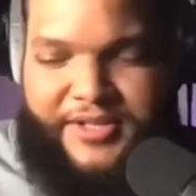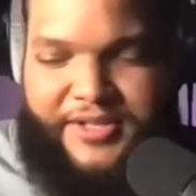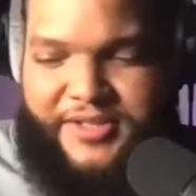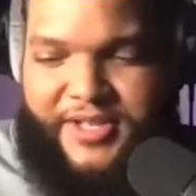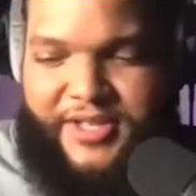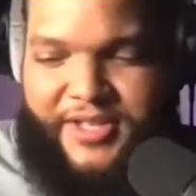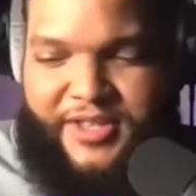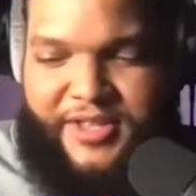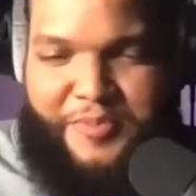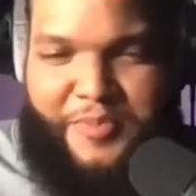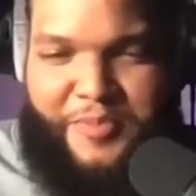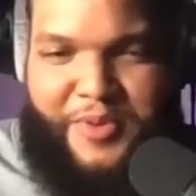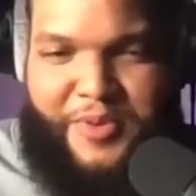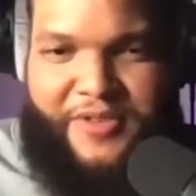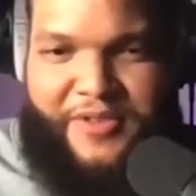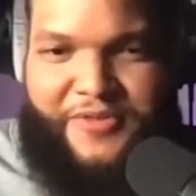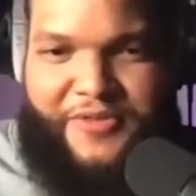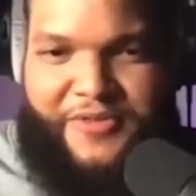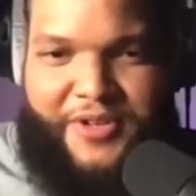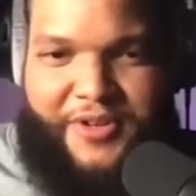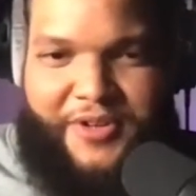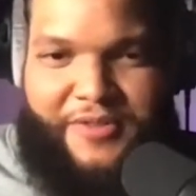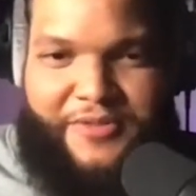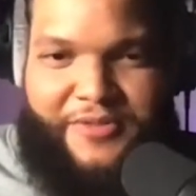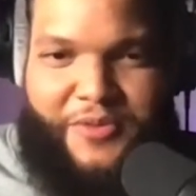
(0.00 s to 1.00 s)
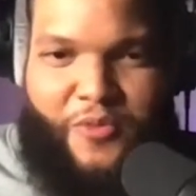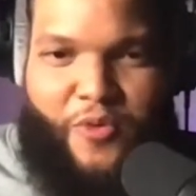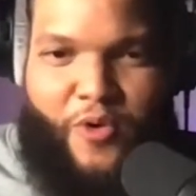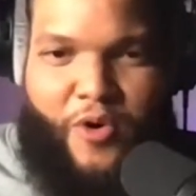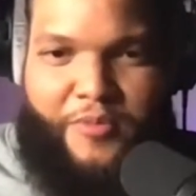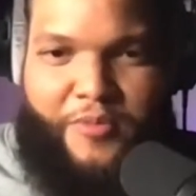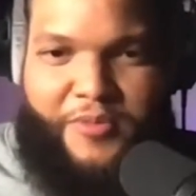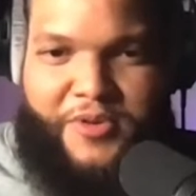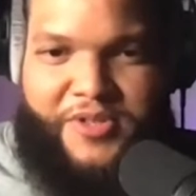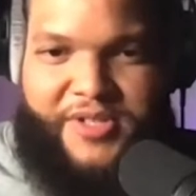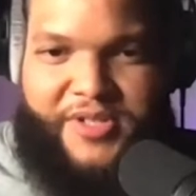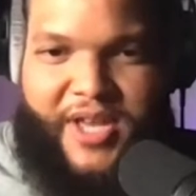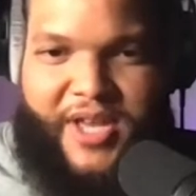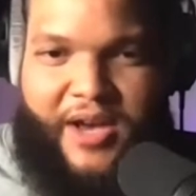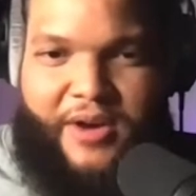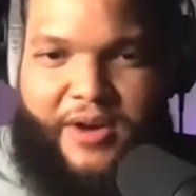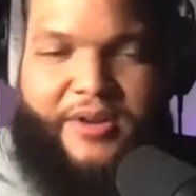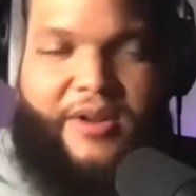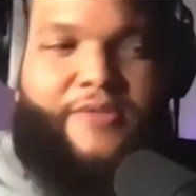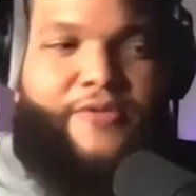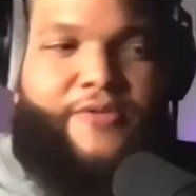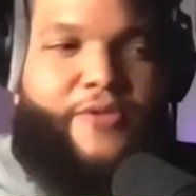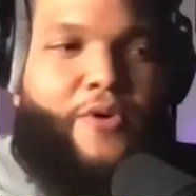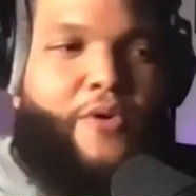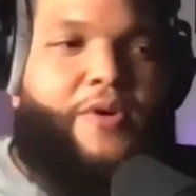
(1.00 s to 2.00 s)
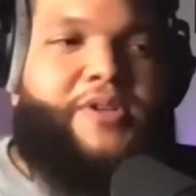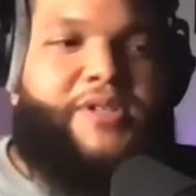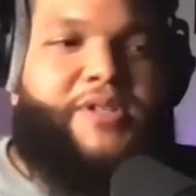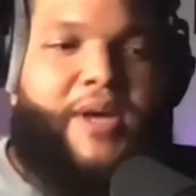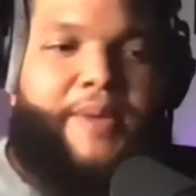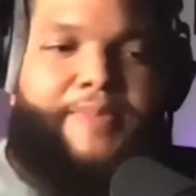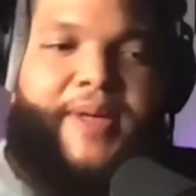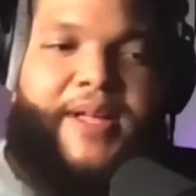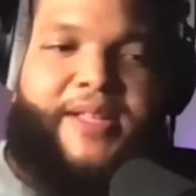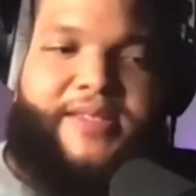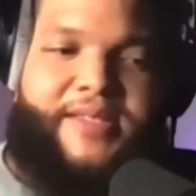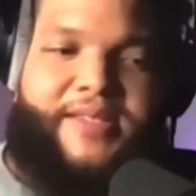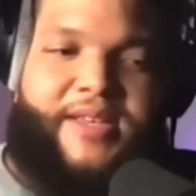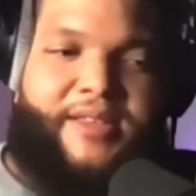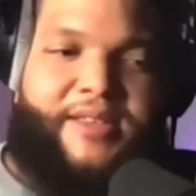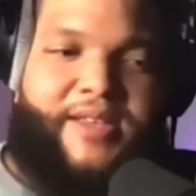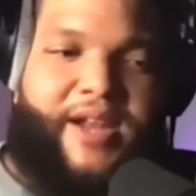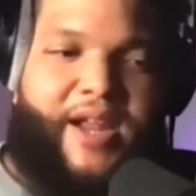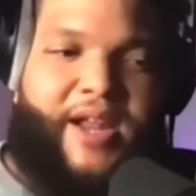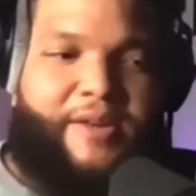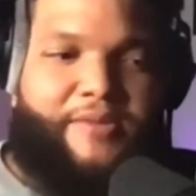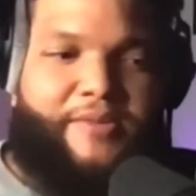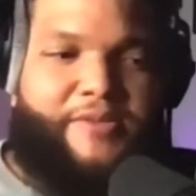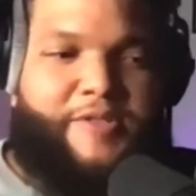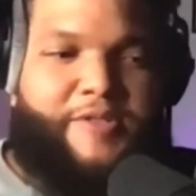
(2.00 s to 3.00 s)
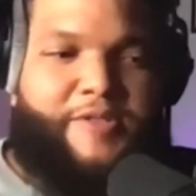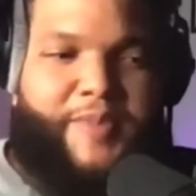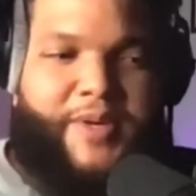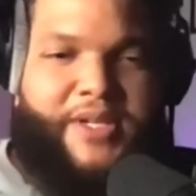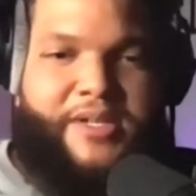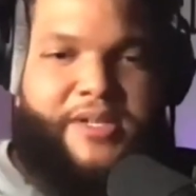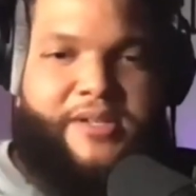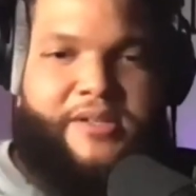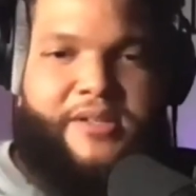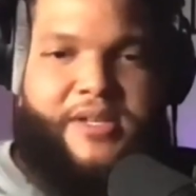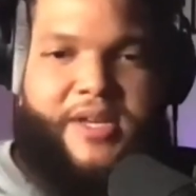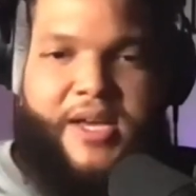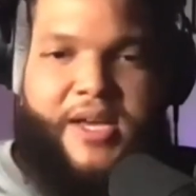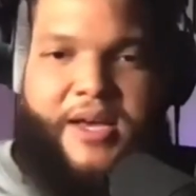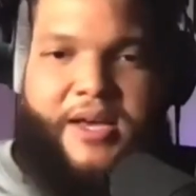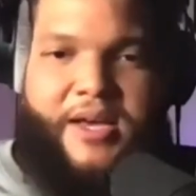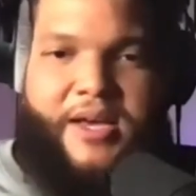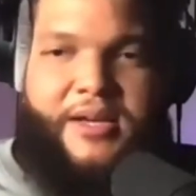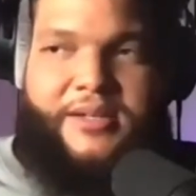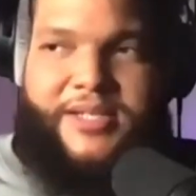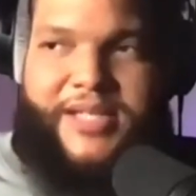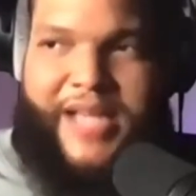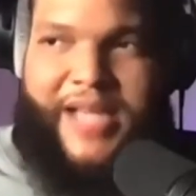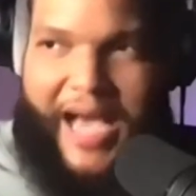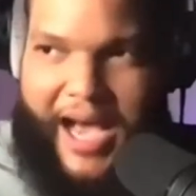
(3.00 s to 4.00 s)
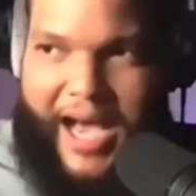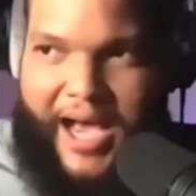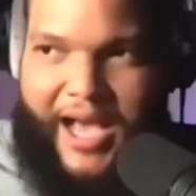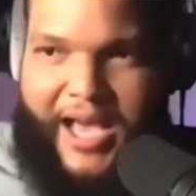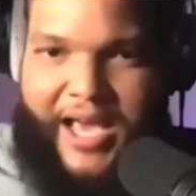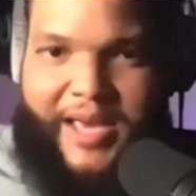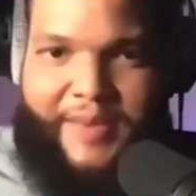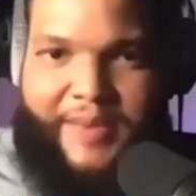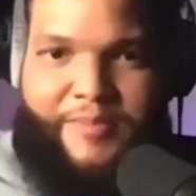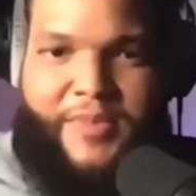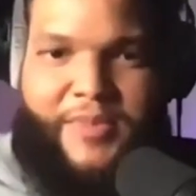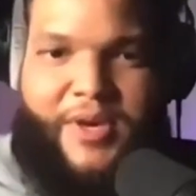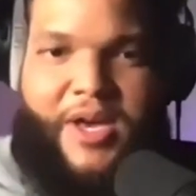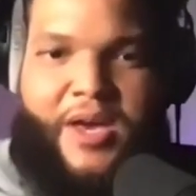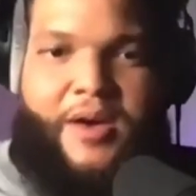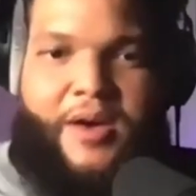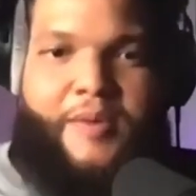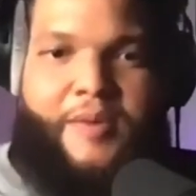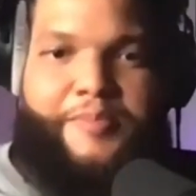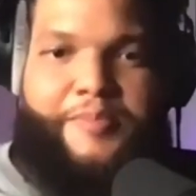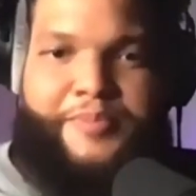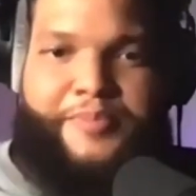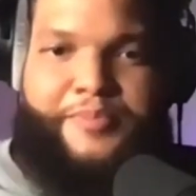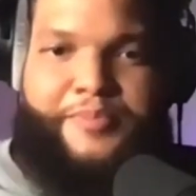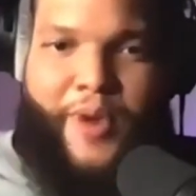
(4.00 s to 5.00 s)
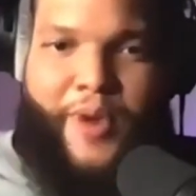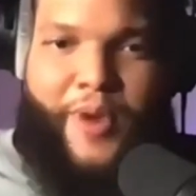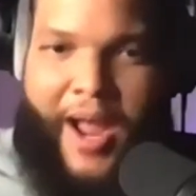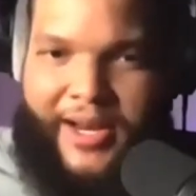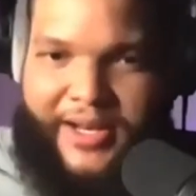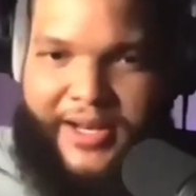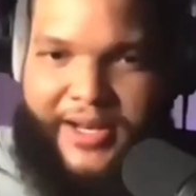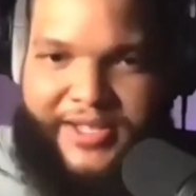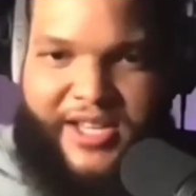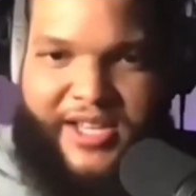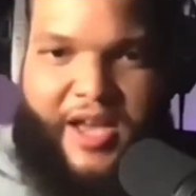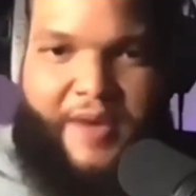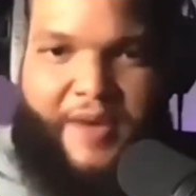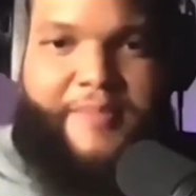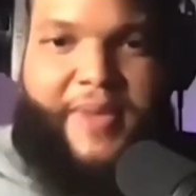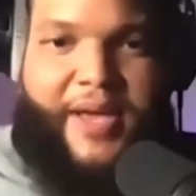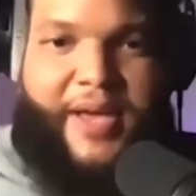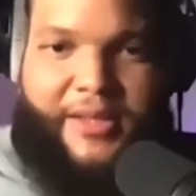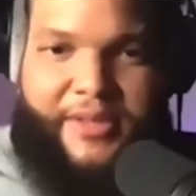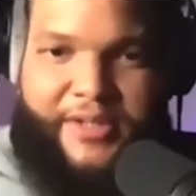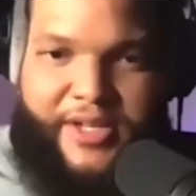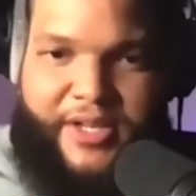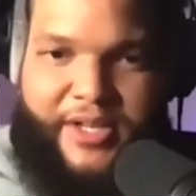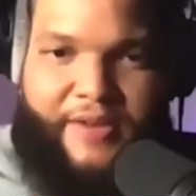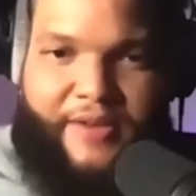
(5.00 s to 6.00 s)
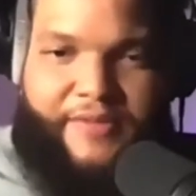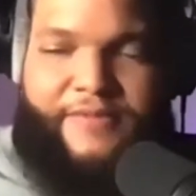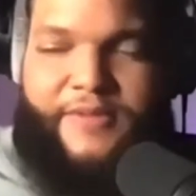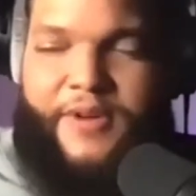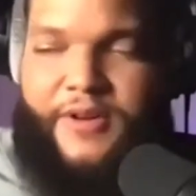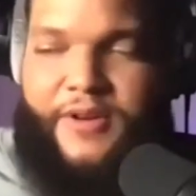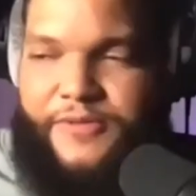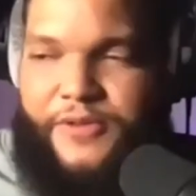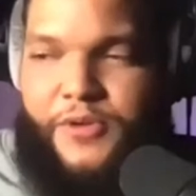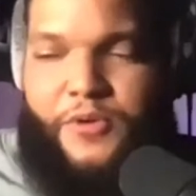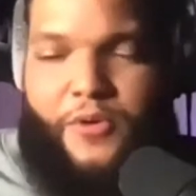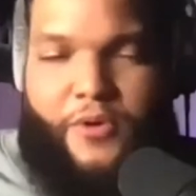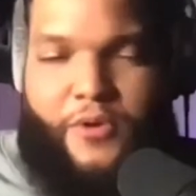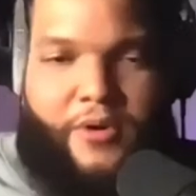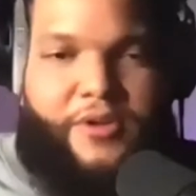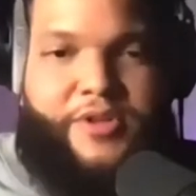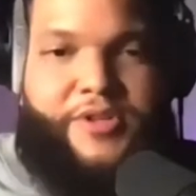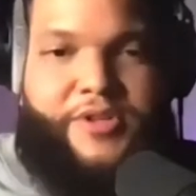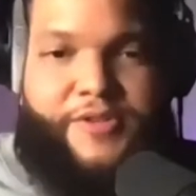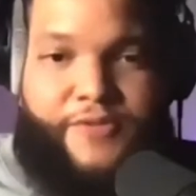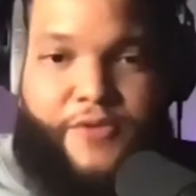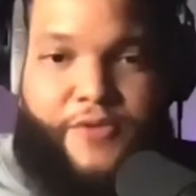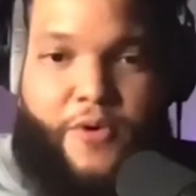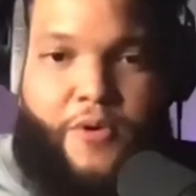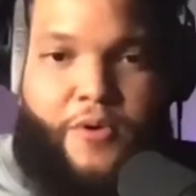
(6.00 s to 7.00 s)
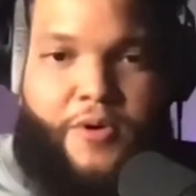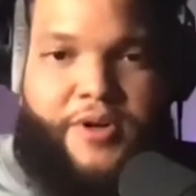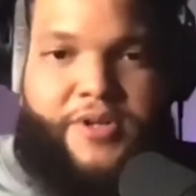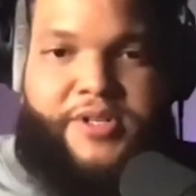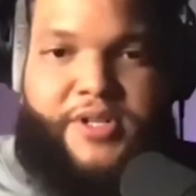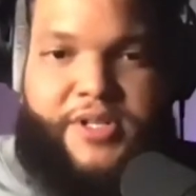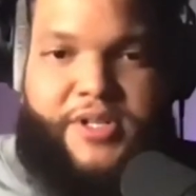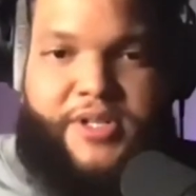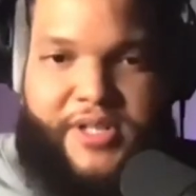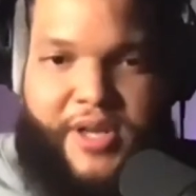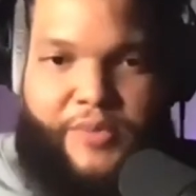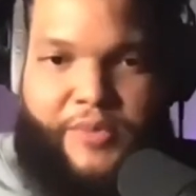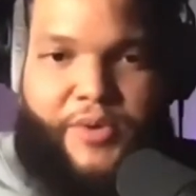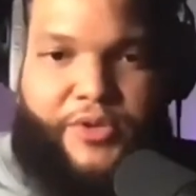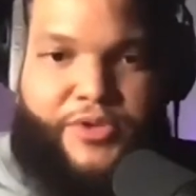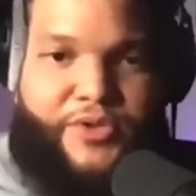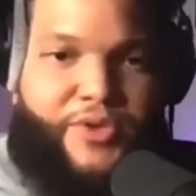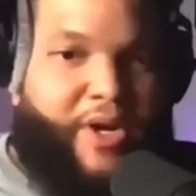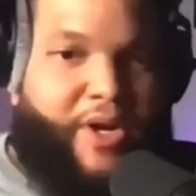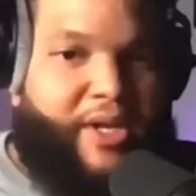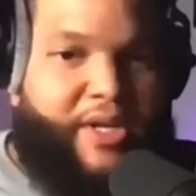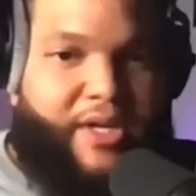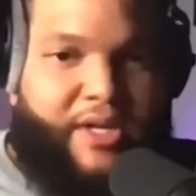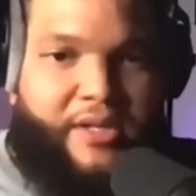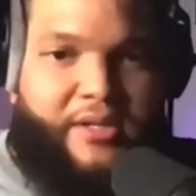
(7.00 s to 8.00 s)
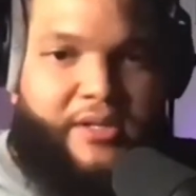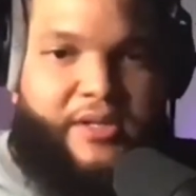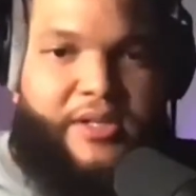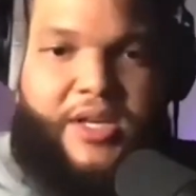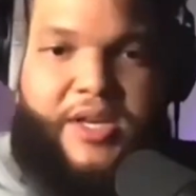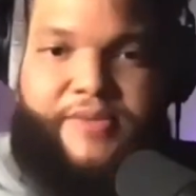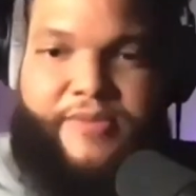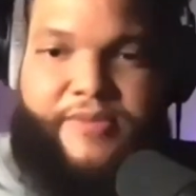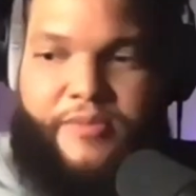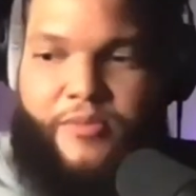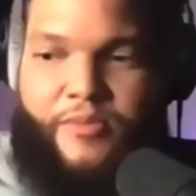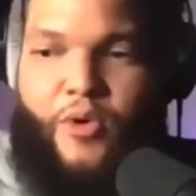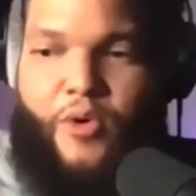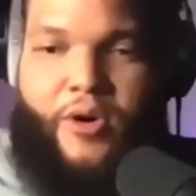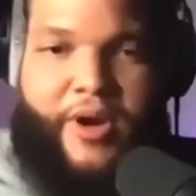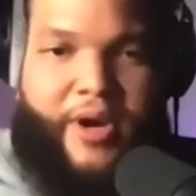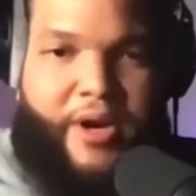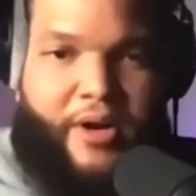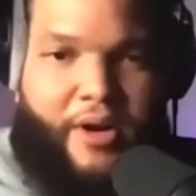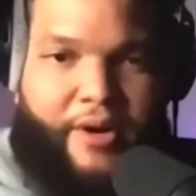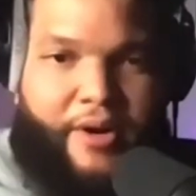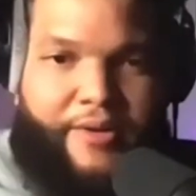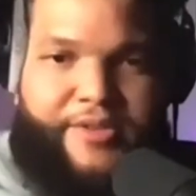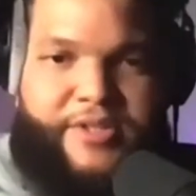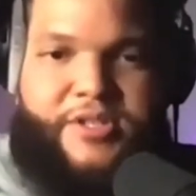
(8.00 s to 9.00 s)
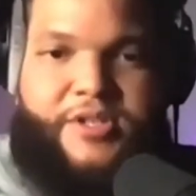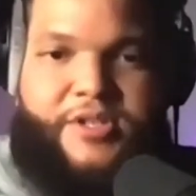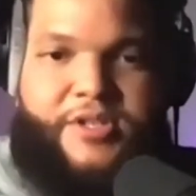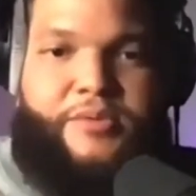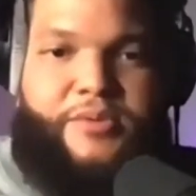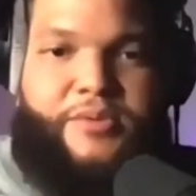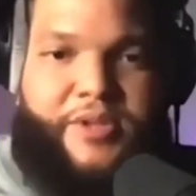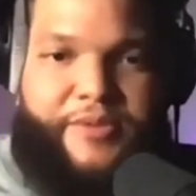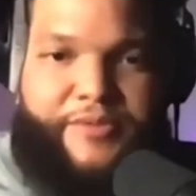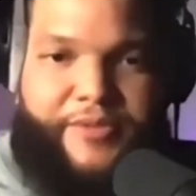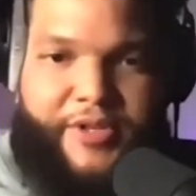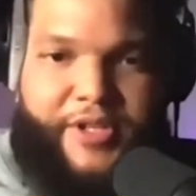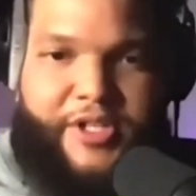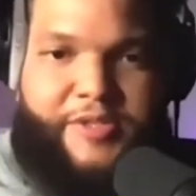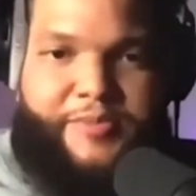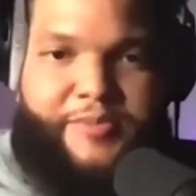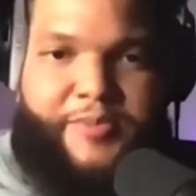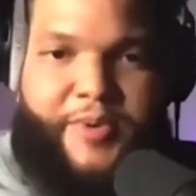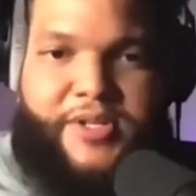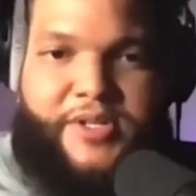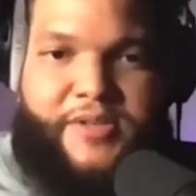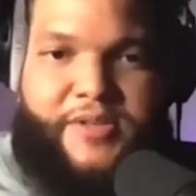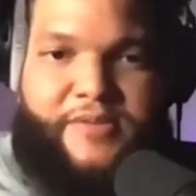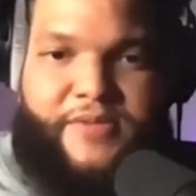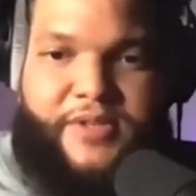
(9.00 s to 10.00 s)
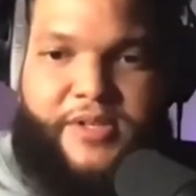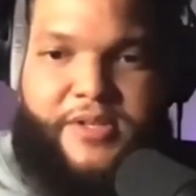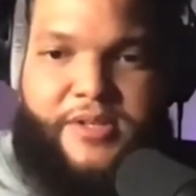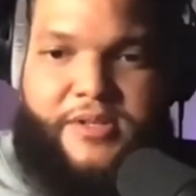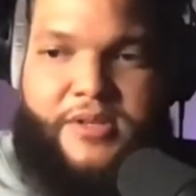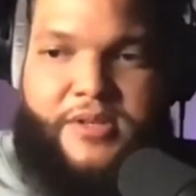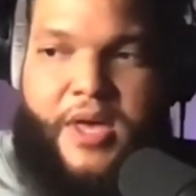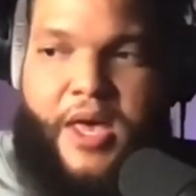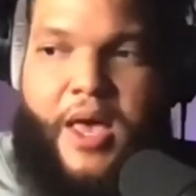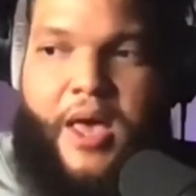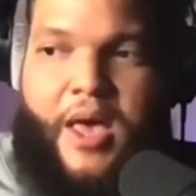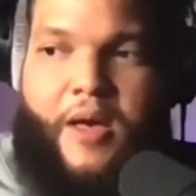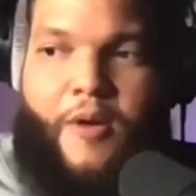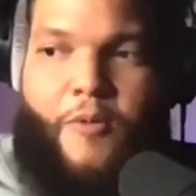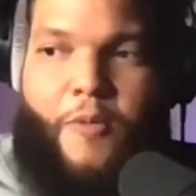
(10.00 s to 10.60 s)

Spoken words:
I just get the benefit of the warmer sound. Now, of course, I'm not saying that I don't spend time practicing a melody on flugelhorn, because I will try to get even more air out of the tone, different expressiveness.